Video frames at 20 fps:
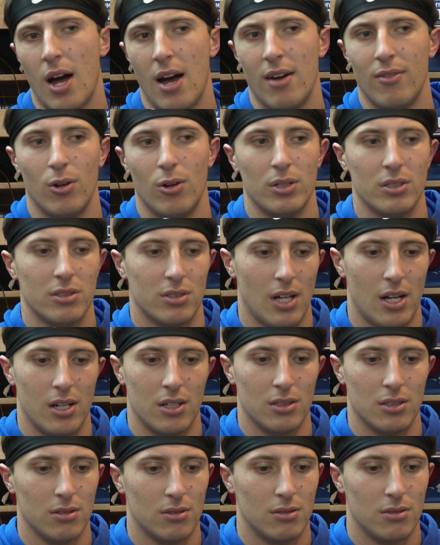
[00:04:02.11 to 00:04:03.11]
I've always kind
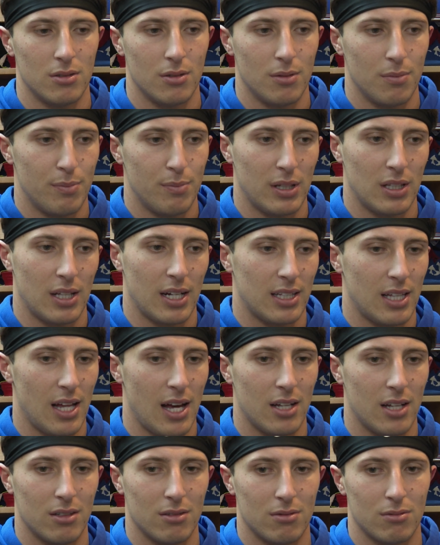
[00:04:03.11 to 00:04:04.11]
of been like
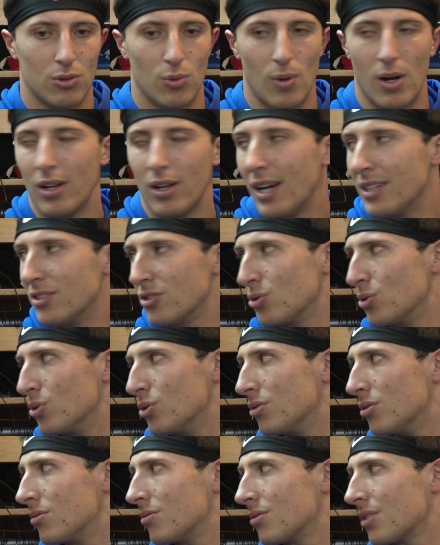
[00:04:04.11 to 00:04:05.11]
that throughout high
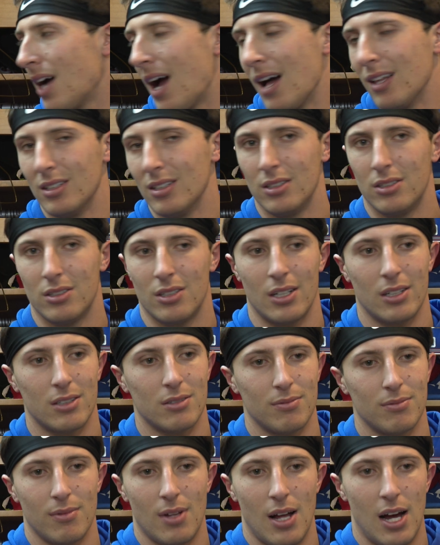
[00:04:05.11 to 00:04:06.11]
school, college. Like
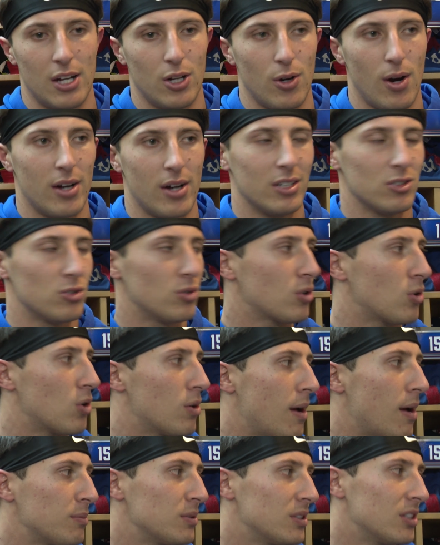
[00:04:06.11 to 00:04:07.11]
I know how it is at the
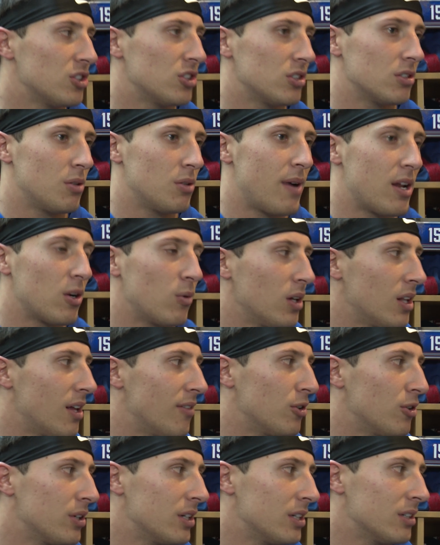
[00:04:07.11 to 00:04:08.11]
quarterback position, no matter what
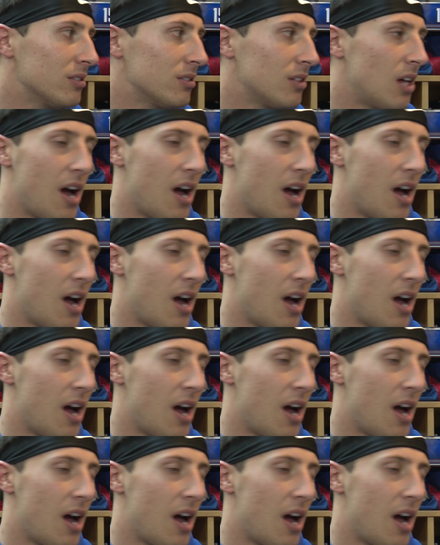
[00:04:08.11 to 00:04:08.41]
level it is.